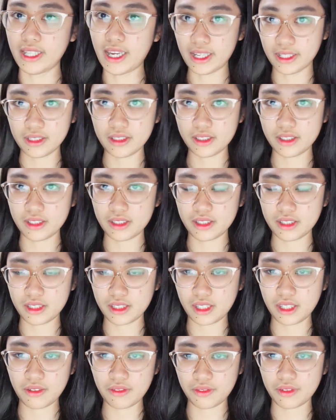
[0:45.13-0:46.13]
that
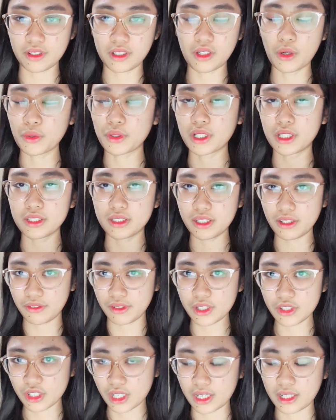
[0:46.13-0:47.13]
local
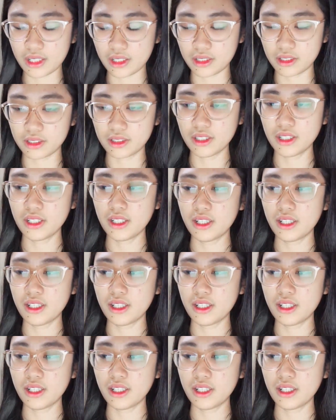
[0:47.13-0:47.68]
TV channel.